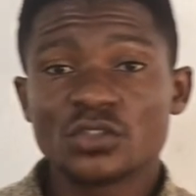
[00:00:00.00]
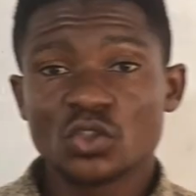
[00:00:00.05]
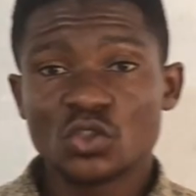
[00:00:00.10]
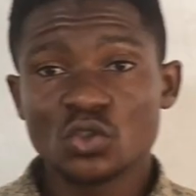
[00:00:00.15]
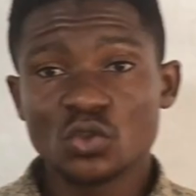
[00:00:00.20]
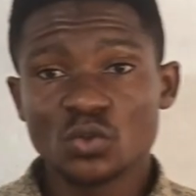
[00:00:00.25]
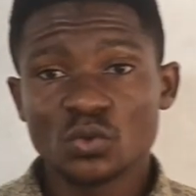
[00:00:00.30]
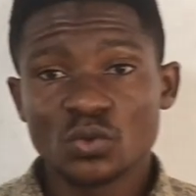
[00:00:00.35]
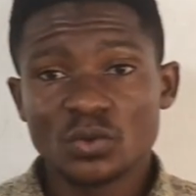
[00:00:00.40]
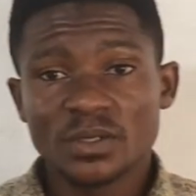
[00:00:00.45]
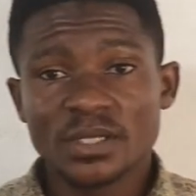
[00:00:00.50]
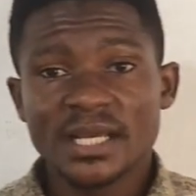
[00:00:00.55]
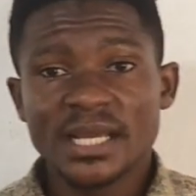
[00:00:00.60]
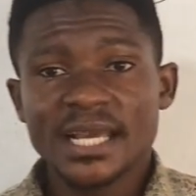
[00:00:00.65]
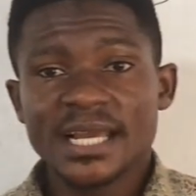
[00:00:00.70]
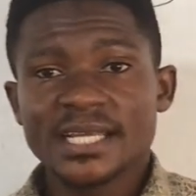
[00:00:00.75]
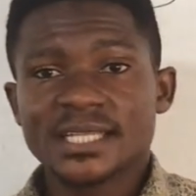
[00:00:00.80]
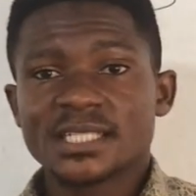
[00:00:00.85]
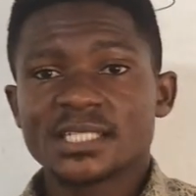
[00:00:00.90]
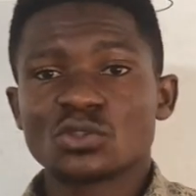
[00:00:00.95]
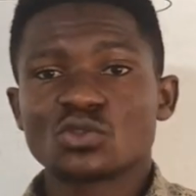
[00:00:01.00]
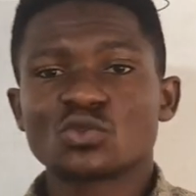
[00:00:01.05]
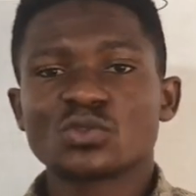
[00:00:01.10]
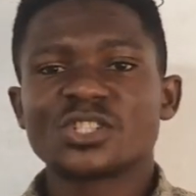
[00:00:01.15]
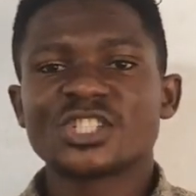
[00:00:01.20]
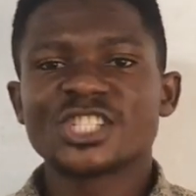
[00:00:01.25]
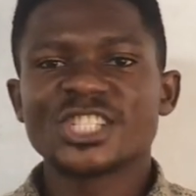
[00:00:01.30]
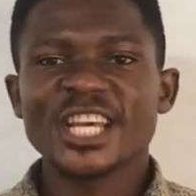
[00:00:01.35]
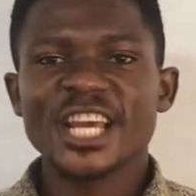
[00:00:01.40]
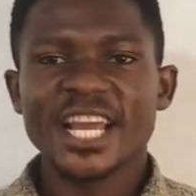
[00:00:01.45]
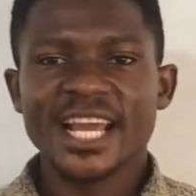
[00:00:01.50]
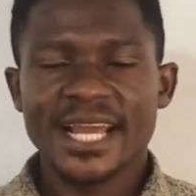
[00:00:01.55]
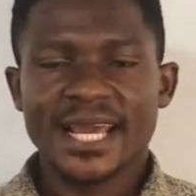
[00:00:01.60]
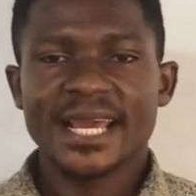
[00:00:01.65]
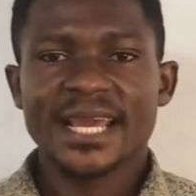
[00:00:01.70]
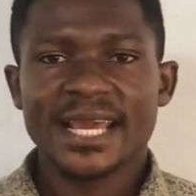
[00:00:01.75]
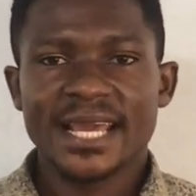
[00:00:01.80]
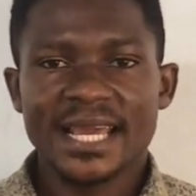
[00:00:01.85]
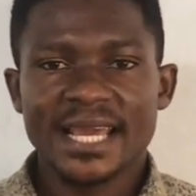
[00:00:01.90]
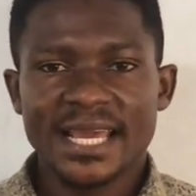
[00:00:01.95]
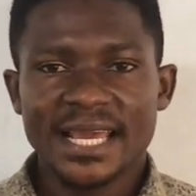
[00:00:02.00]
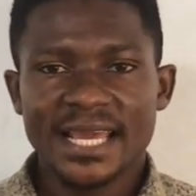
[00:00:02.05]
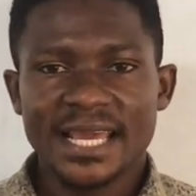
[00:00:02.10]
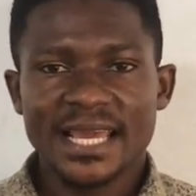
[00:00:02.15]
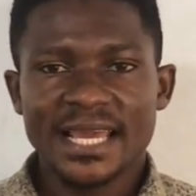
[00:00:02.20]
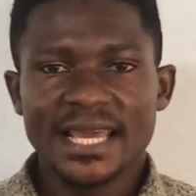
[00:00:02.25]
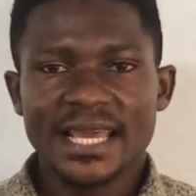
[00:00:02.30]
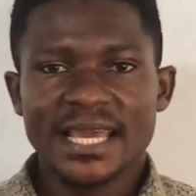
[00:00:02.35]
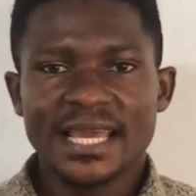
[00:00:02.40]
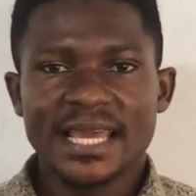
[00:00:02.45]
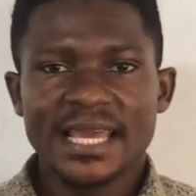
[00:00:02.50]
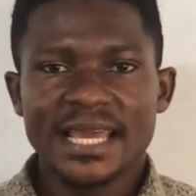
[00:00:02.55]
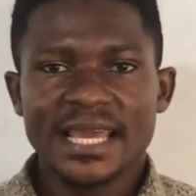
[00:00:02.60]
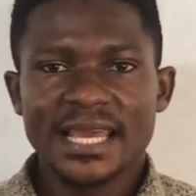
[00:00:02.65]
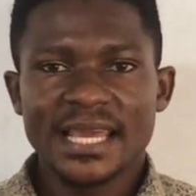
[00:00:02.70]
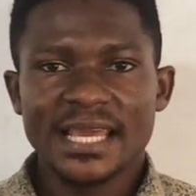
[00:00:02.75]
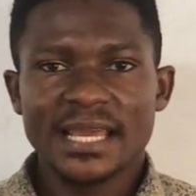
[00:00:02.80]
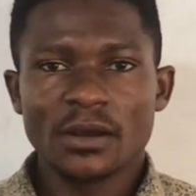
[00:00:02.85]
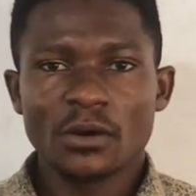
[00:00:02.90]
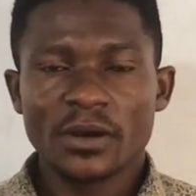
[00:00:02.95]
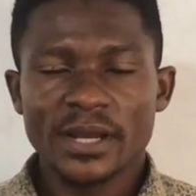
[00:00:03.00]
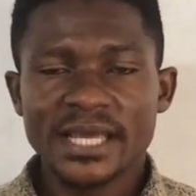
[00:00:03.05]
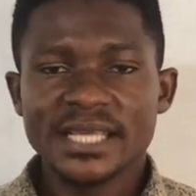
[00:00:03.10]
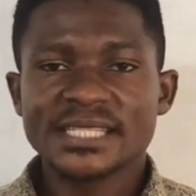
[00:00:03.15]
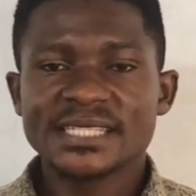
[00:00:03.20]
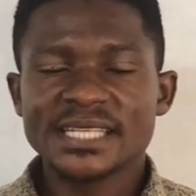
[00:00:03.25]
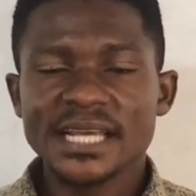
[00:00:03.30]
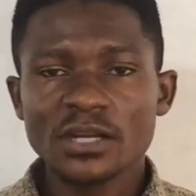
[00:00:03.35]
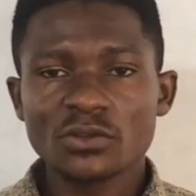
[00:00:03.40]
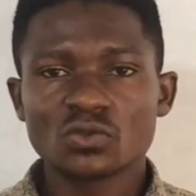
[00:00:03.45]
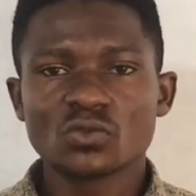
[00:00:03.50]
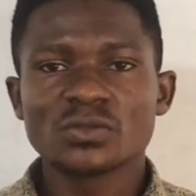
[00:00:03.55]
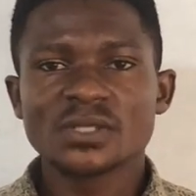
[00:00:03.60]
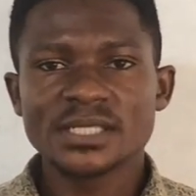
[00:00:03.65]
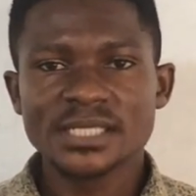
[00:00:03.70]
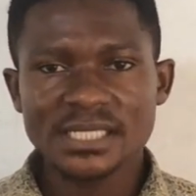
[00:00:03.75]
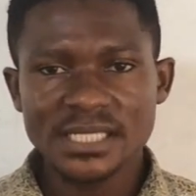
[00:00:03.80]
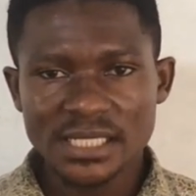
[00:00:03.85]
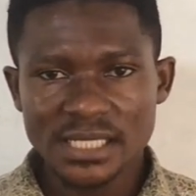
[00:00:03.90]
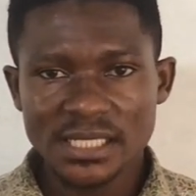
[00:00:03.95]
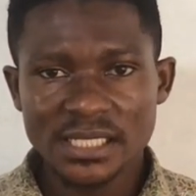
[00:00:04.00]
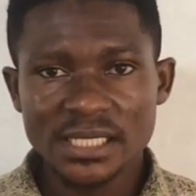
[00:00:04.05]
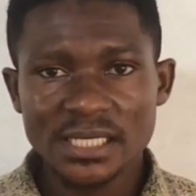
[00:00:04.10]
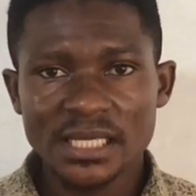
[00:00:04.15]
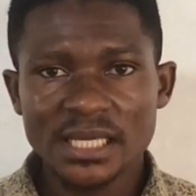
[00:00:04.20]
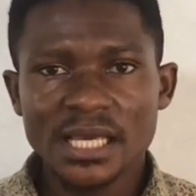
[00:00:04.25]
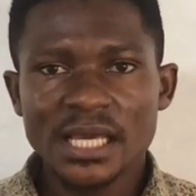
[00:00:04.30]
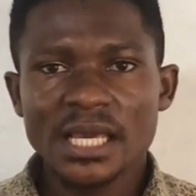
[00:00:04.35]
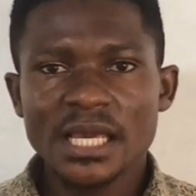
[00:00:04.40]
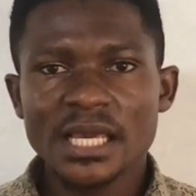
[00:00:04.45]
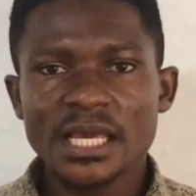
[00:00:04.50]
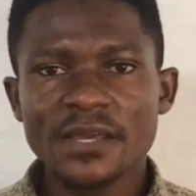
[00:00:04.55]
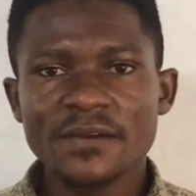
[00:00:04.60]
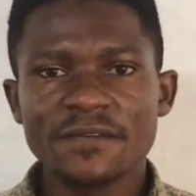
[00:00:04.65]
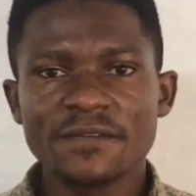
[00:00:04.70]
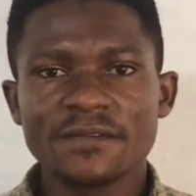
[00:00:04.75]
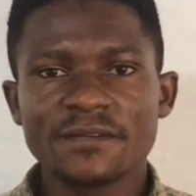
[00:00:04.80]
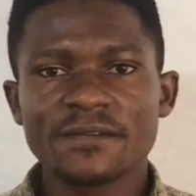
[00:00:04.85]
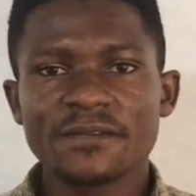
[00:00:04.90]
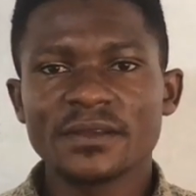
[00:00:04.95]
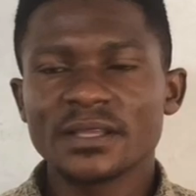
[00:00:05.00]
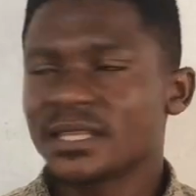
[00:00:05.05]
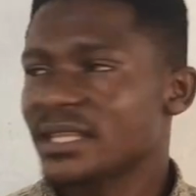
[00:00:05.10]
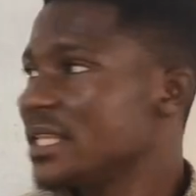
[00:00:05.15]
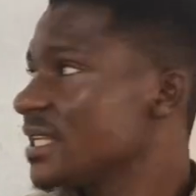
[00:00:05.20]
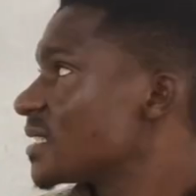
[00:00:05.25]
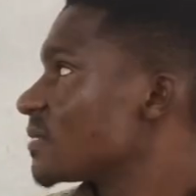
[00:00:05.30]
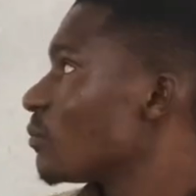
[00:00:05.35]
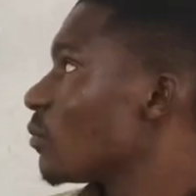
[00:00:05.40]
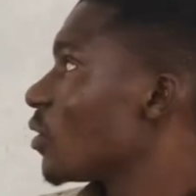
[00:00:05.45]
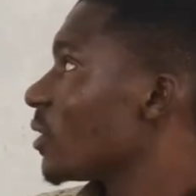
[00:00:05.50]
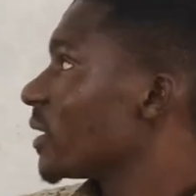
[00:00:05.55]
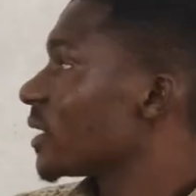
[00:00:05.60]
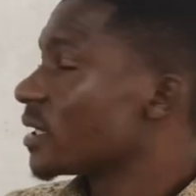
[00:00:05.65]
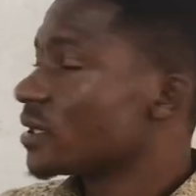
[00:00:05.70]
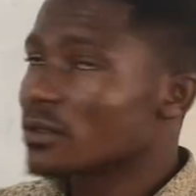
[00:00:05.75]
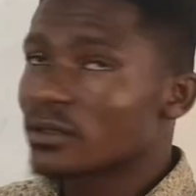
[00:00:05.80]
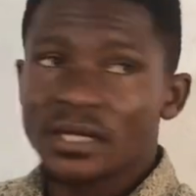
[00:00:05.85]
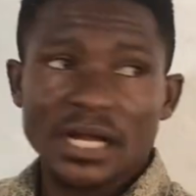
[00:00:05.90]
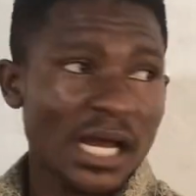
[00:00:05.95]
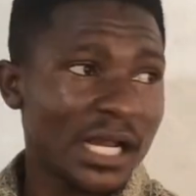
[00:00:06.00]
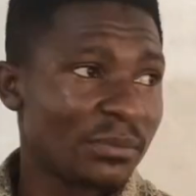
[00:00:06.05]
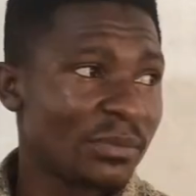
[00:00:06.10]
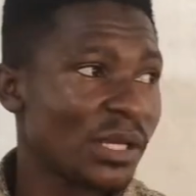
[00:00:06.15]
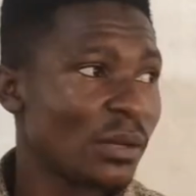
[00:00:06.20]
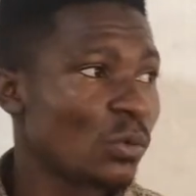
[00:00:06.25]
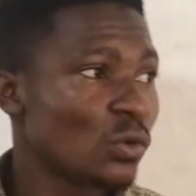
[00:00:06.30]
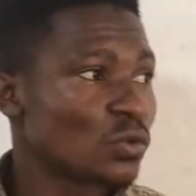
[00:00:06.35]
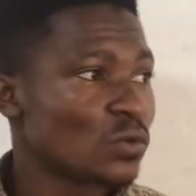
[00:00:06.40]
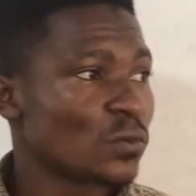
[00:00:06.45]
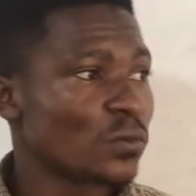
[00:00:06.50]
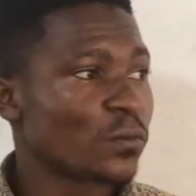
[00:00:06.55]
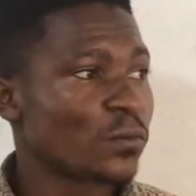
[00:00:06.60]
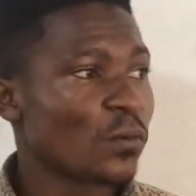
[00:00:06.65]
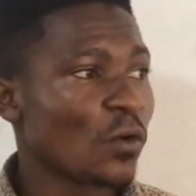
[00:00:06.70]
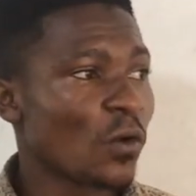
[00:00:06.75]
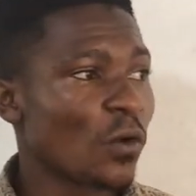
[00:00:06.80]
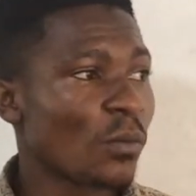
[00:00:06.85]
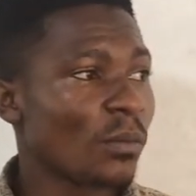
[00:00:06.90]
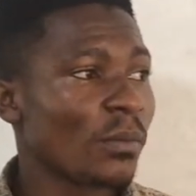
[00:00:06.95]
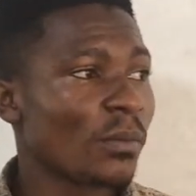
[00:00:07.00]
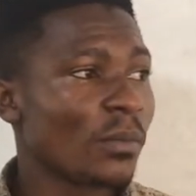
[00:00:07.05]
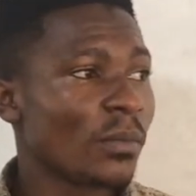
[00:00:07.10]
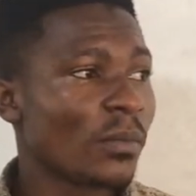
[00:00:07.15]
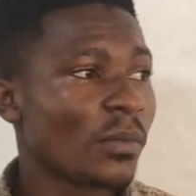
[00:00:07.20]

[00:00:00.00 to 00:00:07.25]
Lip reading: to do is to check, okay, check to see if this molecule can be able to form